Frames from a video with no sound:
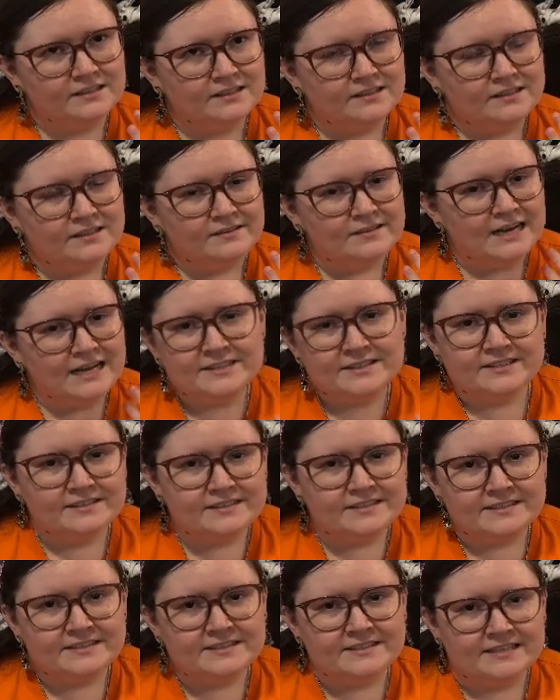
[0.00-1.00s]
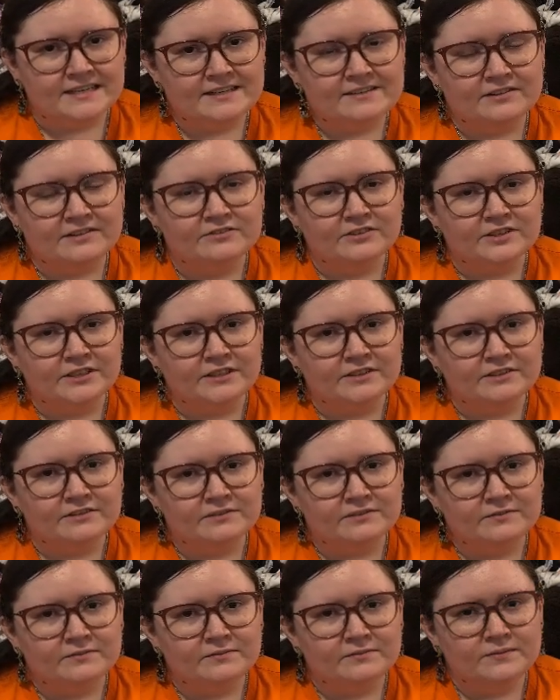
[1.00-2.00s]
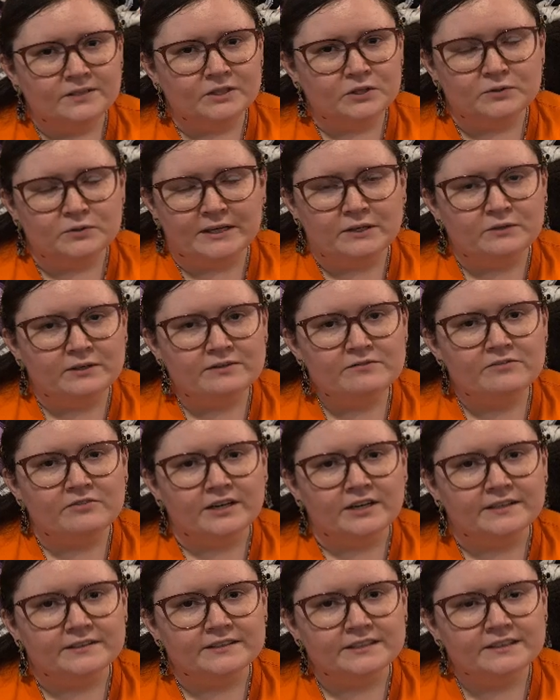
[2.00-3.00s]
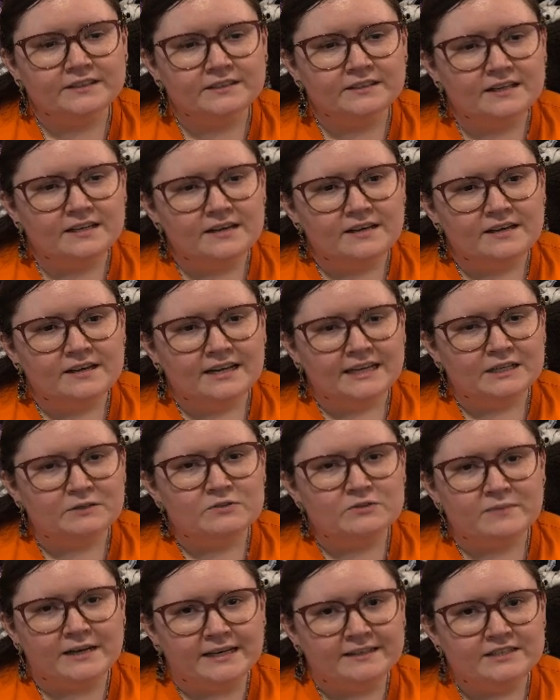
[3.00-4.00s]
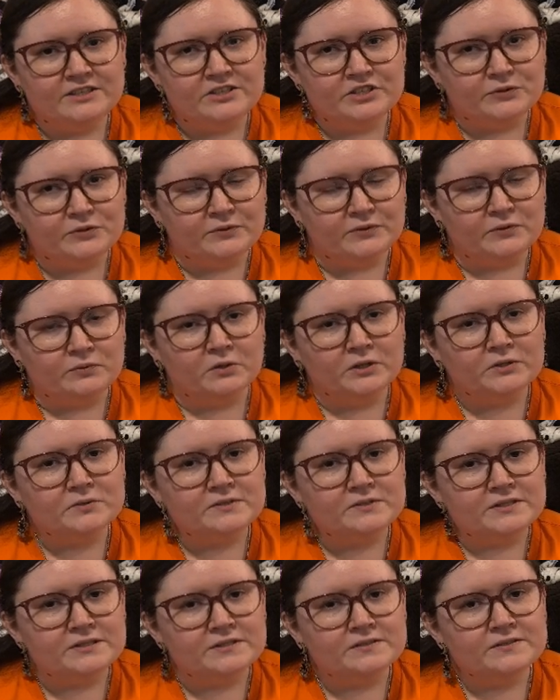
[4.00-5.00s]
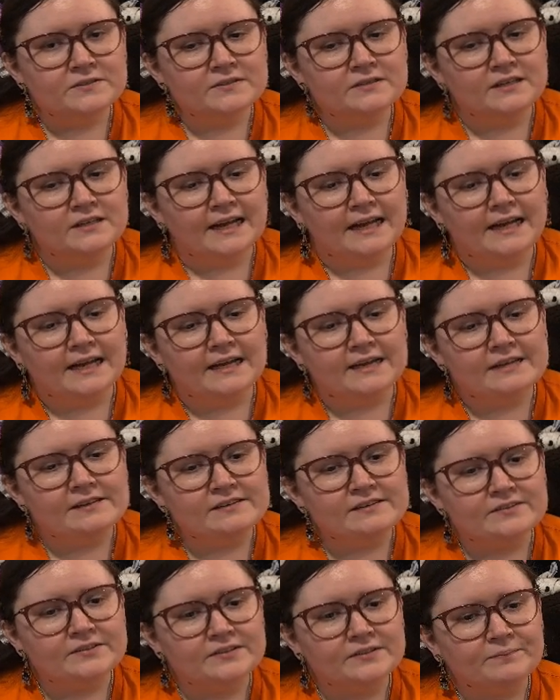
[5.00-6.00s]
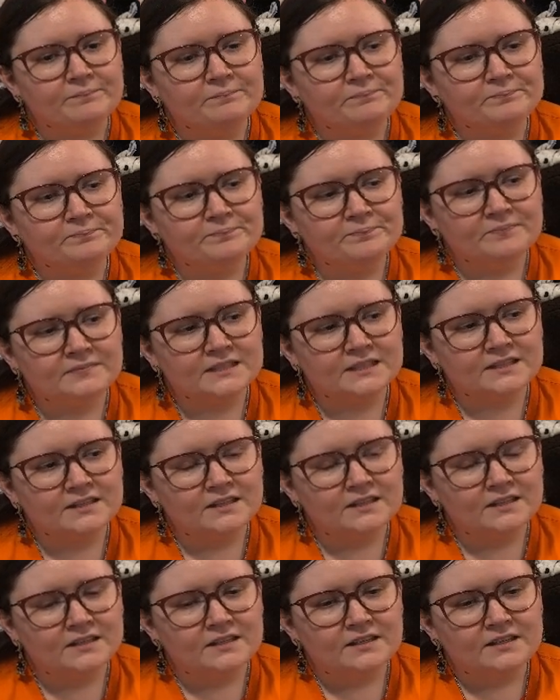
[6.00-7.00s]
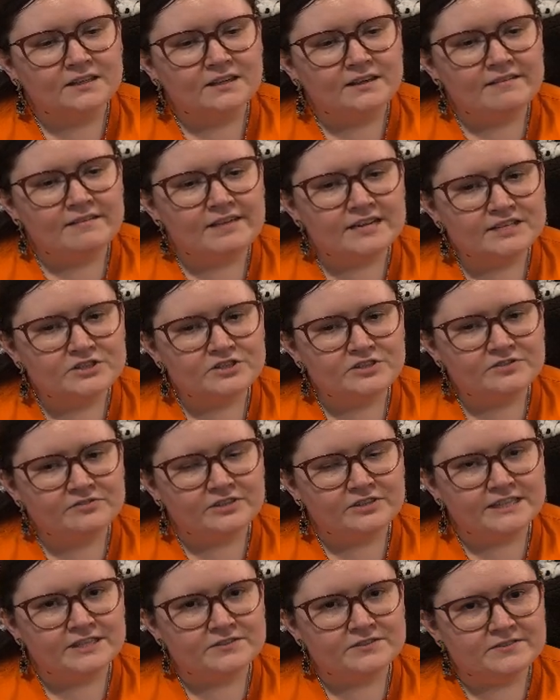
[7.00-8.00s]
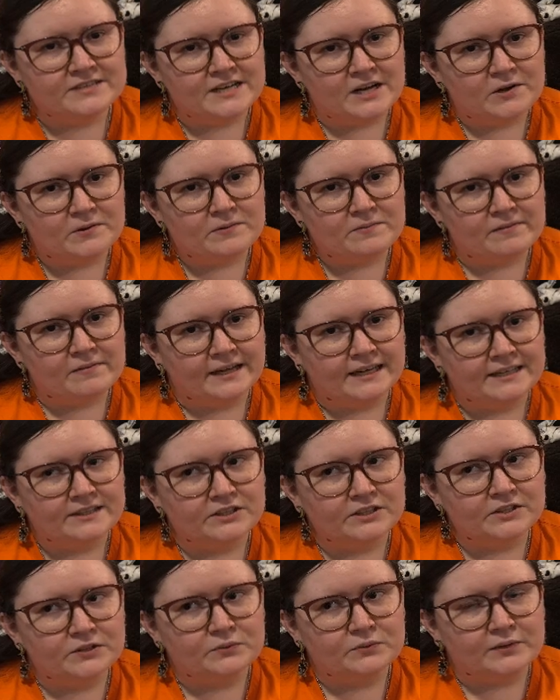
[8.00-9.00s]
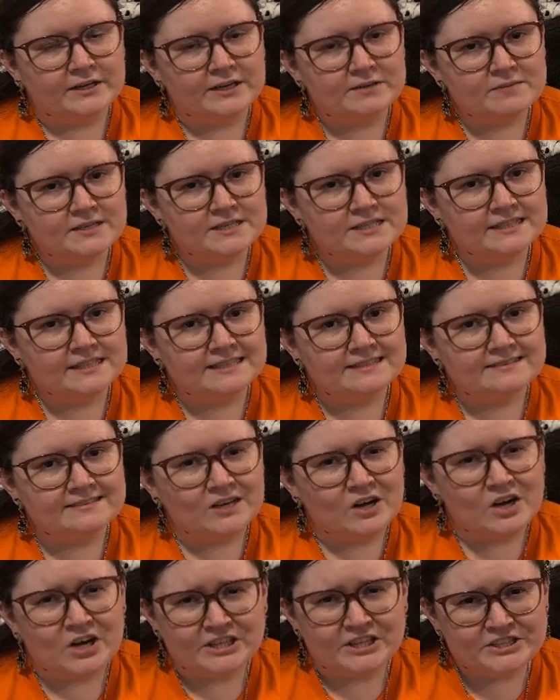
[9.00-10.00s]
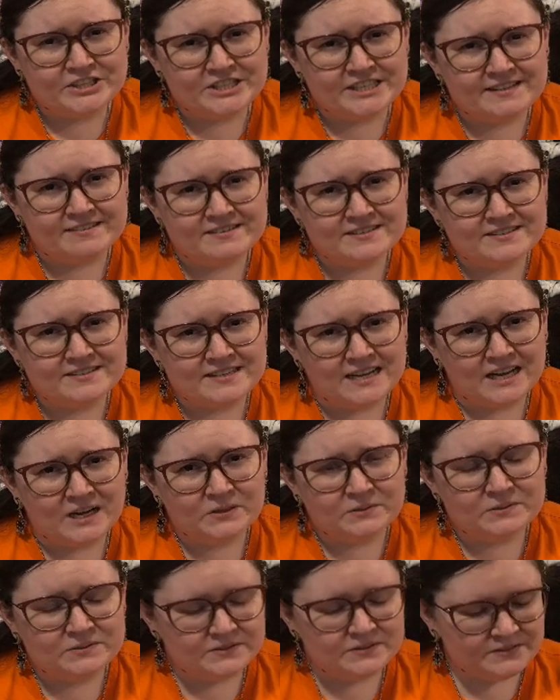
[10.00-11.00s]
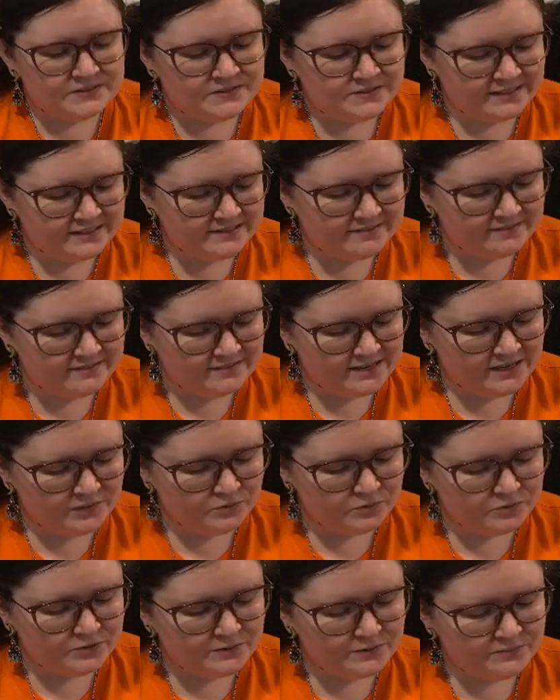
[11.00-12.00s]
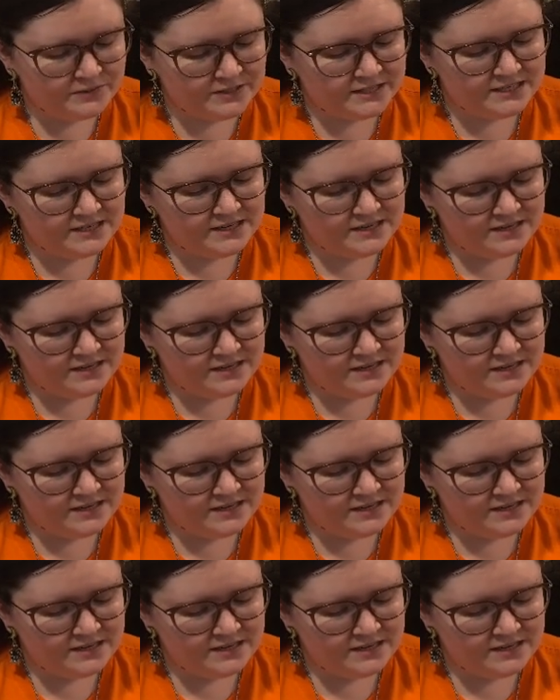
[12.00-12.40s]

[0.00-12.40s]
not to the extent of her great-grandfather. It was mainly just with the roses. And then she figures out that her grandma is haunting this house that they grew up in,